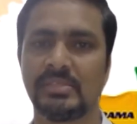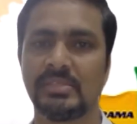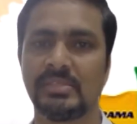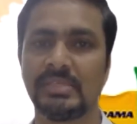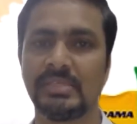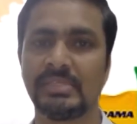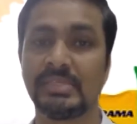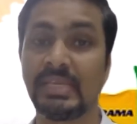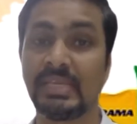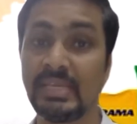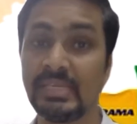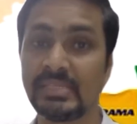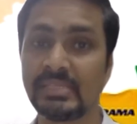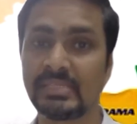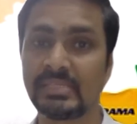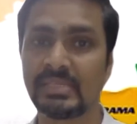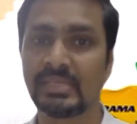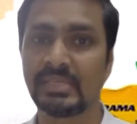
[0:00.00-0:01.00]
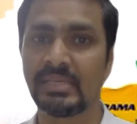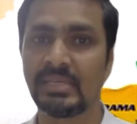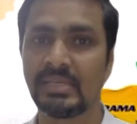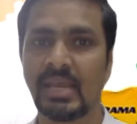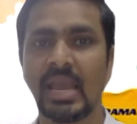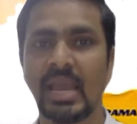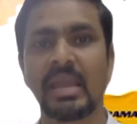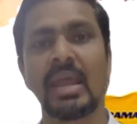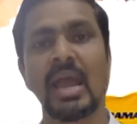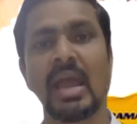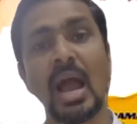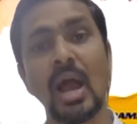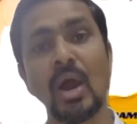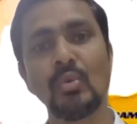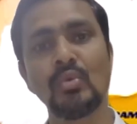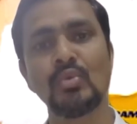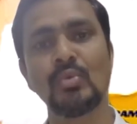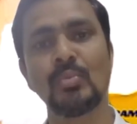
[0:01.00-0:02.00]
disease and
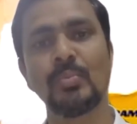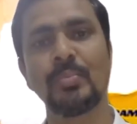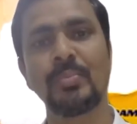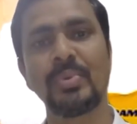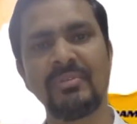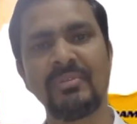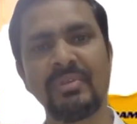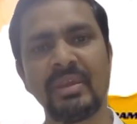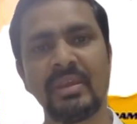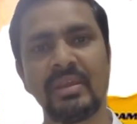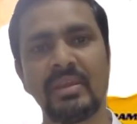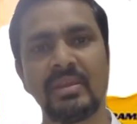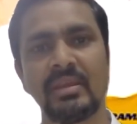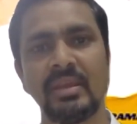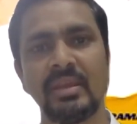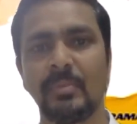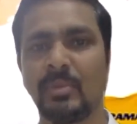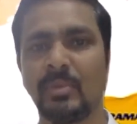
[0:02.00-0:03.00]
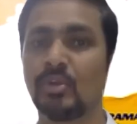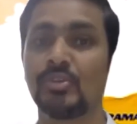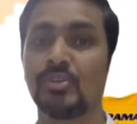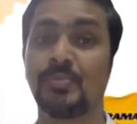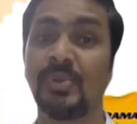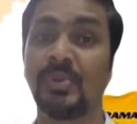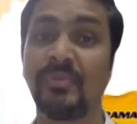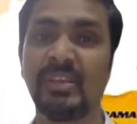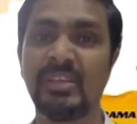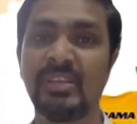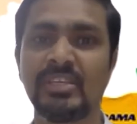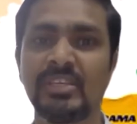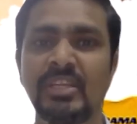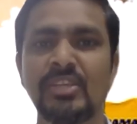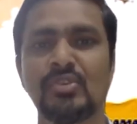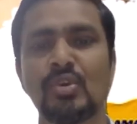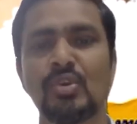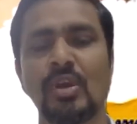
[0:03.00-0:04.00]
how to prevent, because
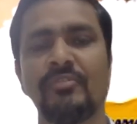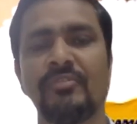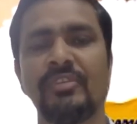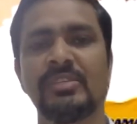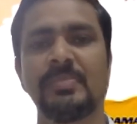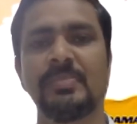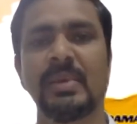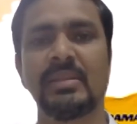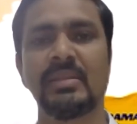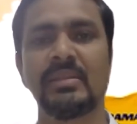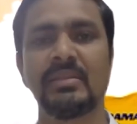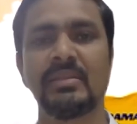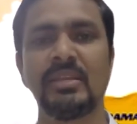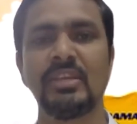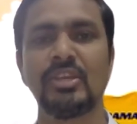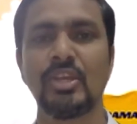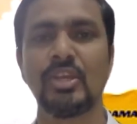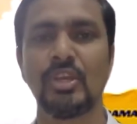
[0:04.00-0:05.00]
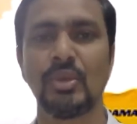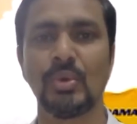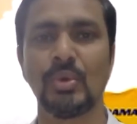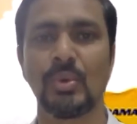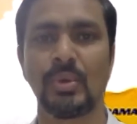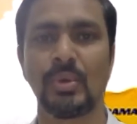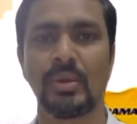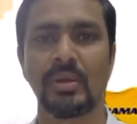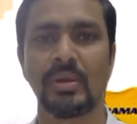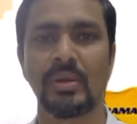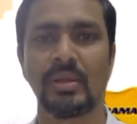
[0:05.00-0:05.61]
prevention is always better than cure.